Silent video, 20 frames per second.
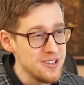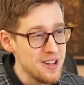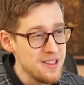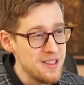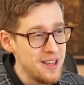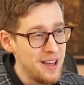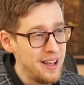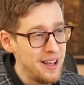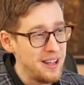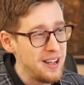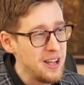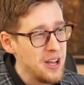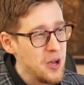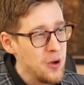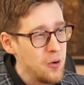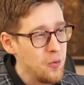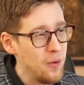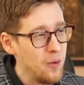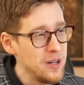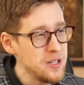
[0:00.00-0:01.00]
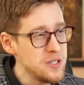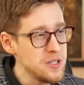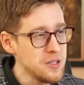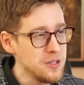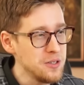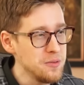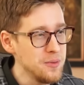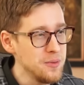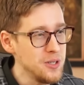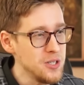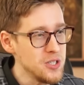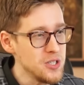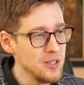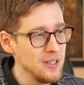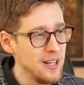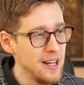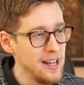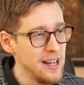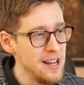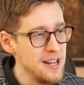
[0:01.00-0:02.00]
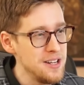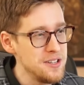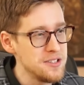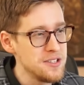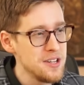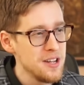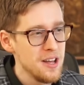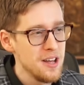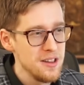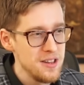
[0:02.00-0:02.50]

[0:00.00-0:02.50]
and they want to commercialize